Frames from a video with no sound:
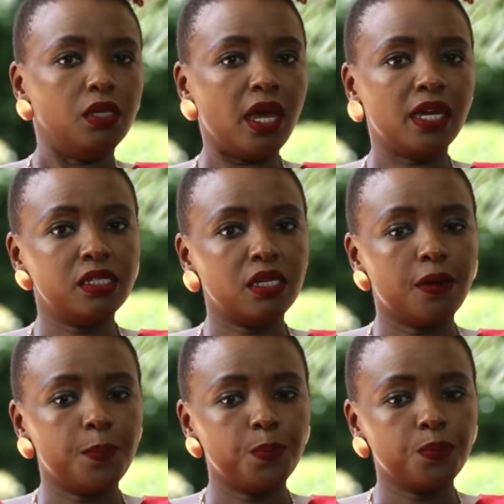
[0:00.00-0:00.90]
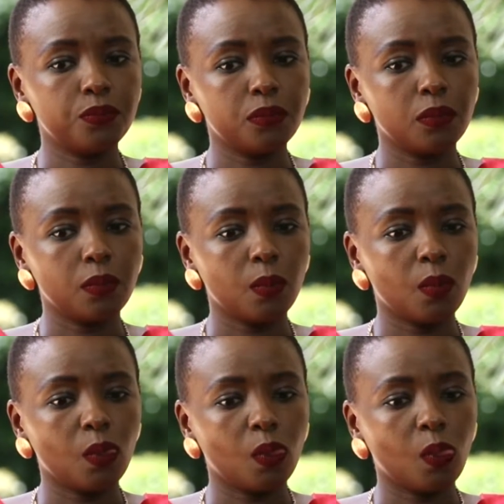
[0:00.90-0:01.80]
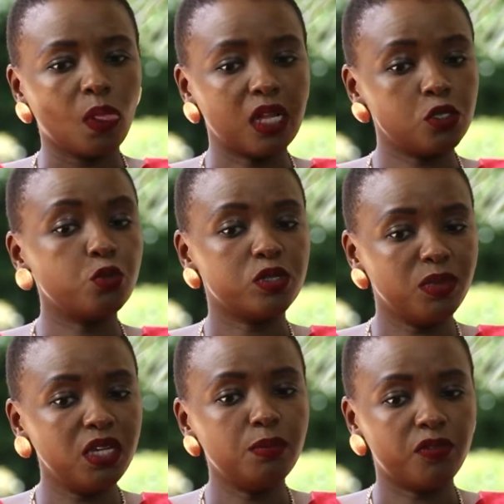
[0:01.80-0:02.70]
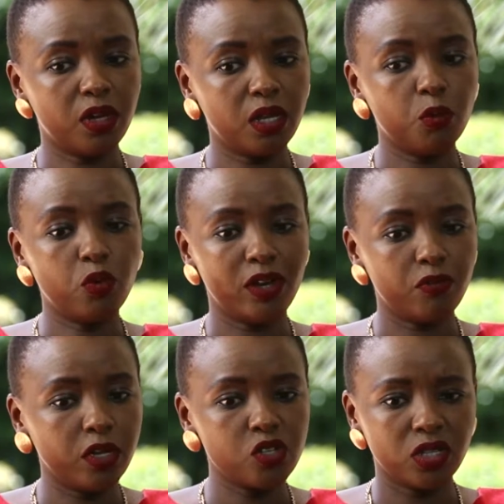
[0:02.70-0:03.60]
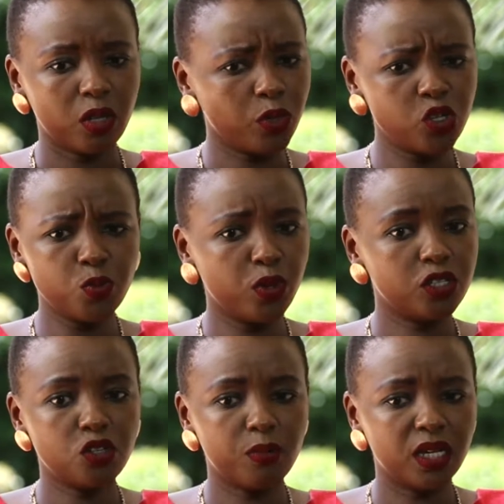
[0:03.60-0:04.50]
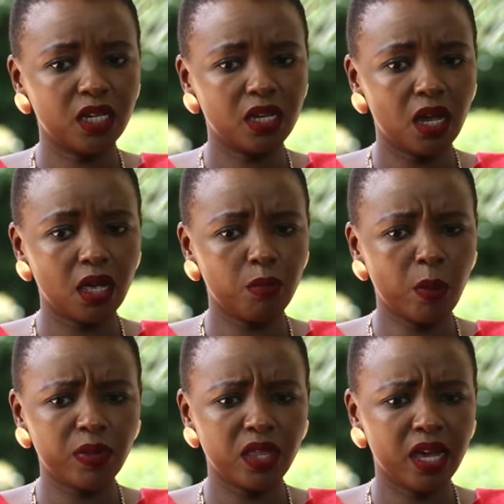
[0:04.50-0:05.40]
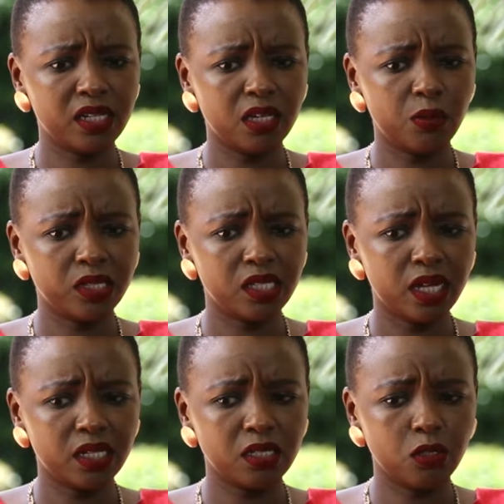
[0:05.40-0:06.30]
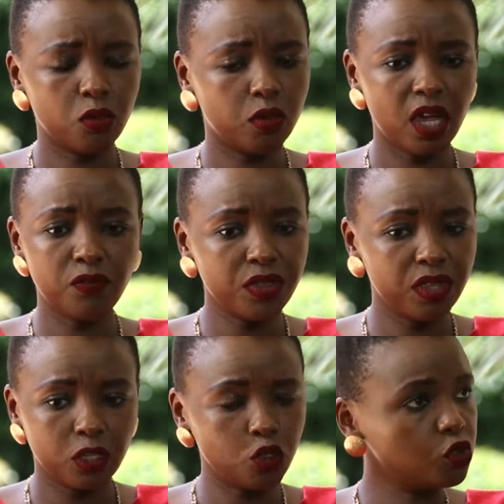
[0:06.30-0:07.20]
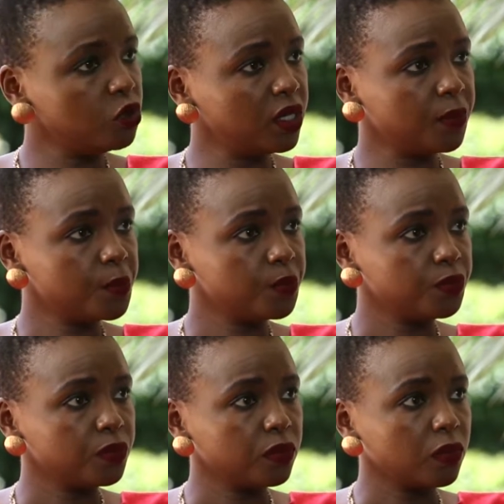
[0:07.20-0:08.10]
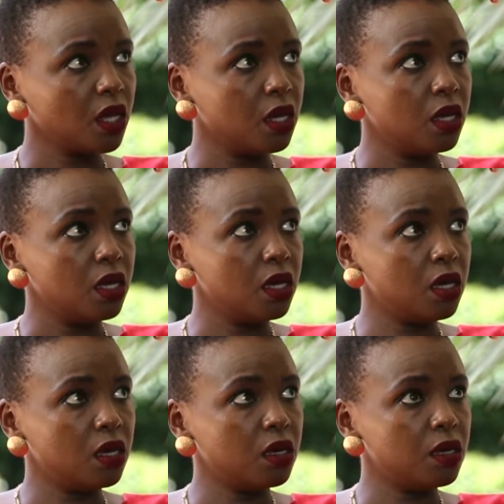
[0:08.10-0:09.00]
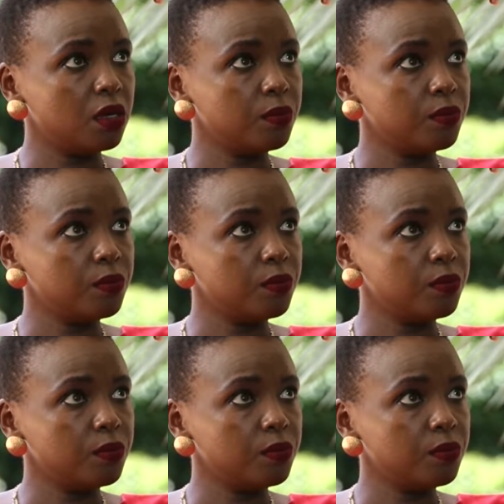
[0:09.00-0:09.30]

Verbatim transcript: And, um, and so it was me, my friend Mukula and Rachel, and we're just brainstorming. And I remember the idea was that, you know, everything that you're doing, uh,